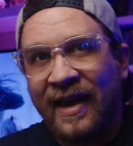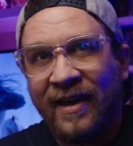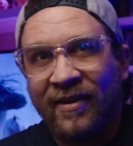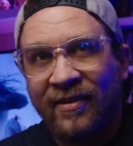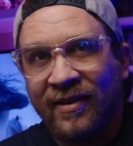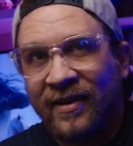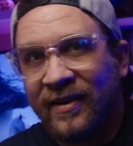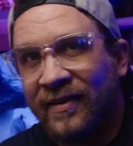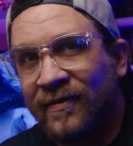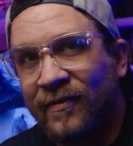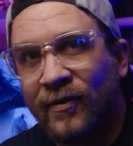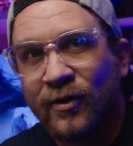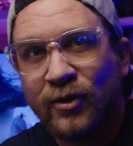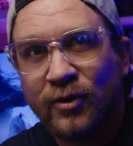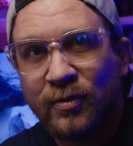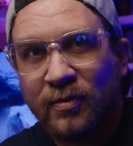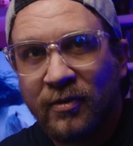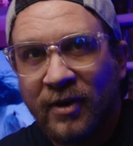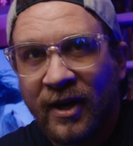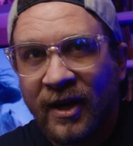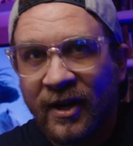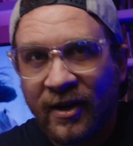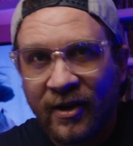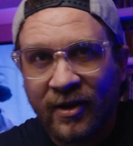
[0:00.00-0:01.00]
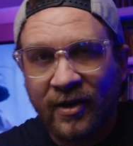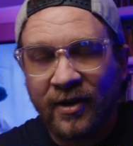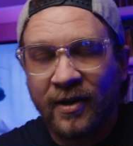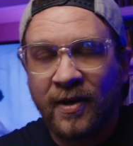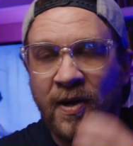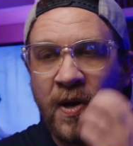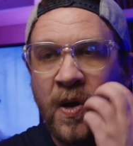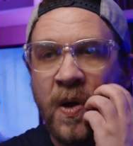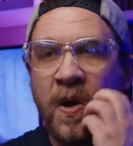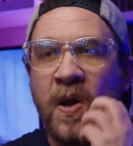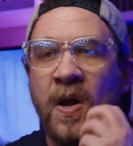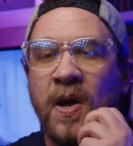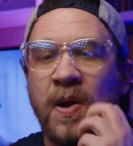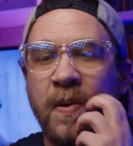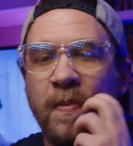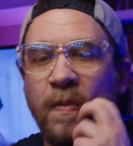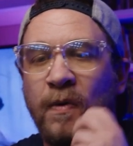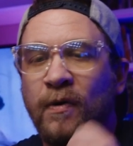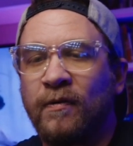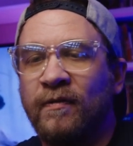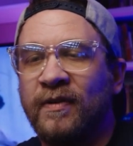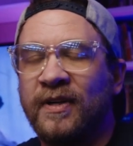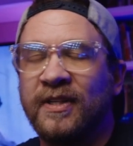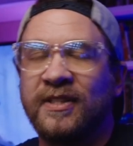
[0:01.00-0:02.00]
Alien versus Predator
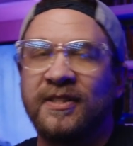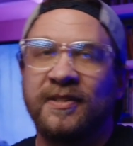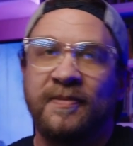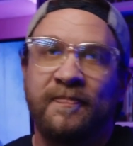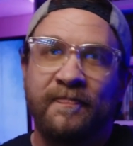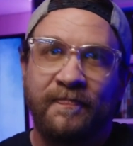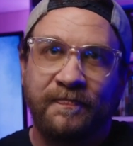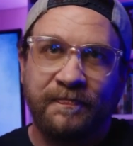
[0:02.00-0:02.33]
movies.